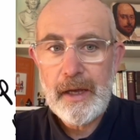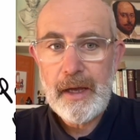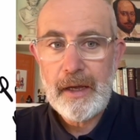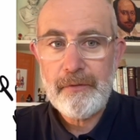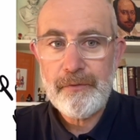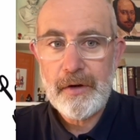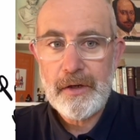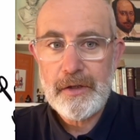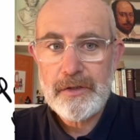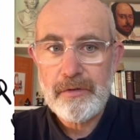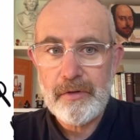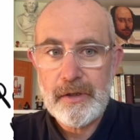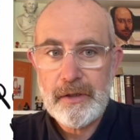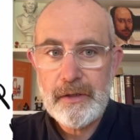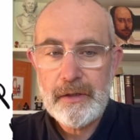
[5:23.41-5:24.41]

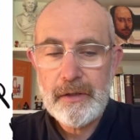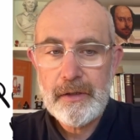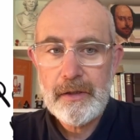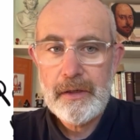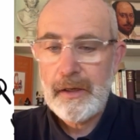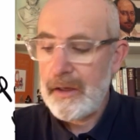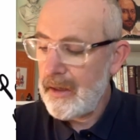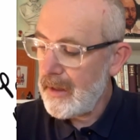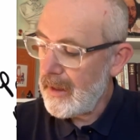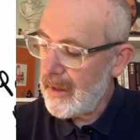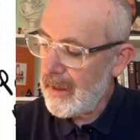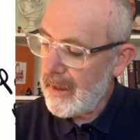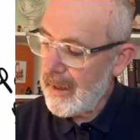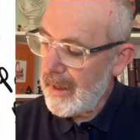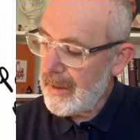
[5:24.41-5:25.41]
adversary,
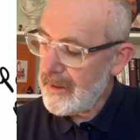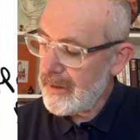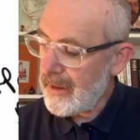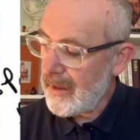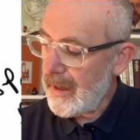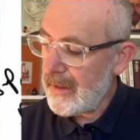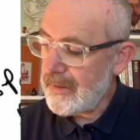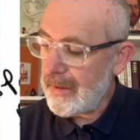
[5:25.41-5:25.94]
an